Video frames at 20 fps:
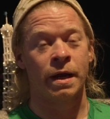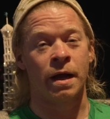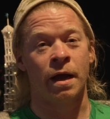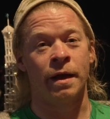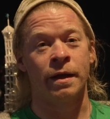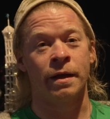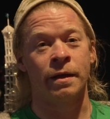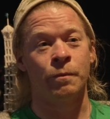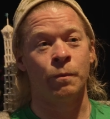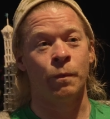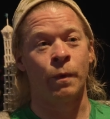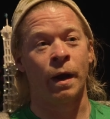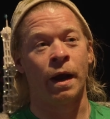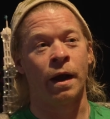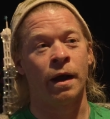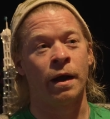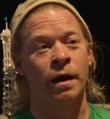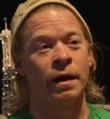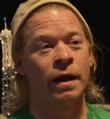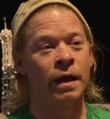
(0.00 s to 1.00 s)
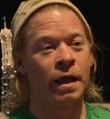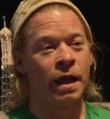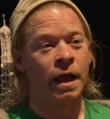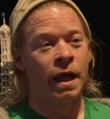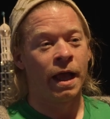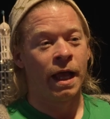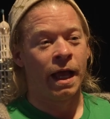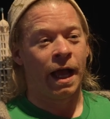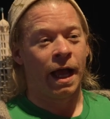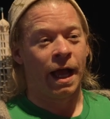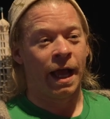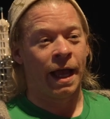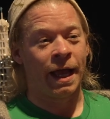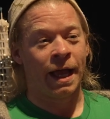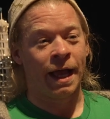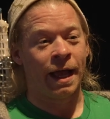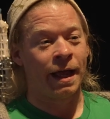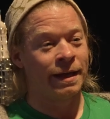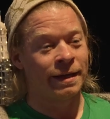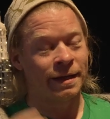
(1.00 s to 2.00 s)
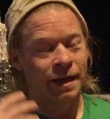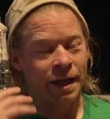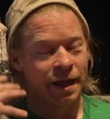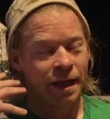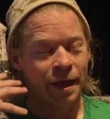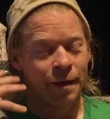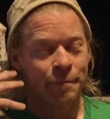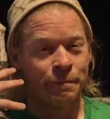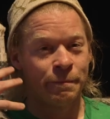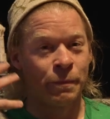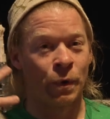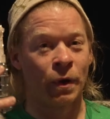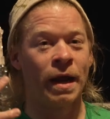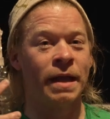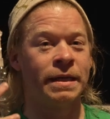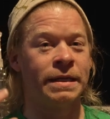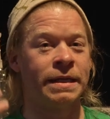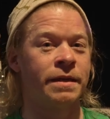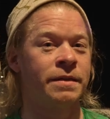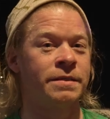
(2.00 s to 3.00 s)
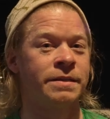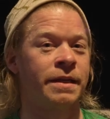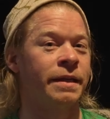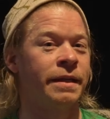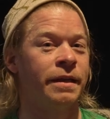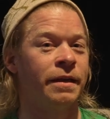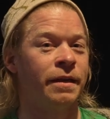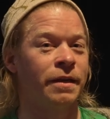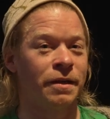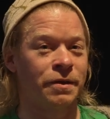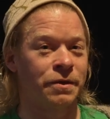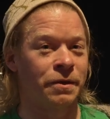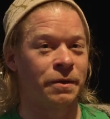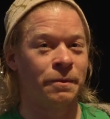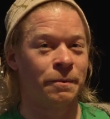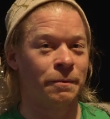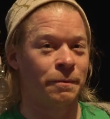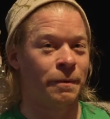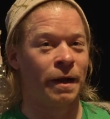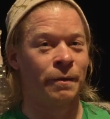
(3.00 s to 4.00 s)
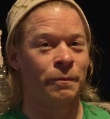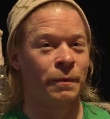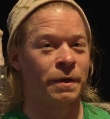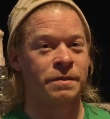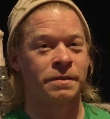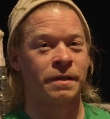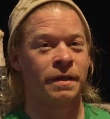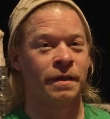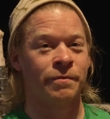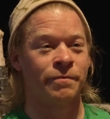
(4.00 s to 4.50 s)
on it, where I had more ideas I needed to do. One was a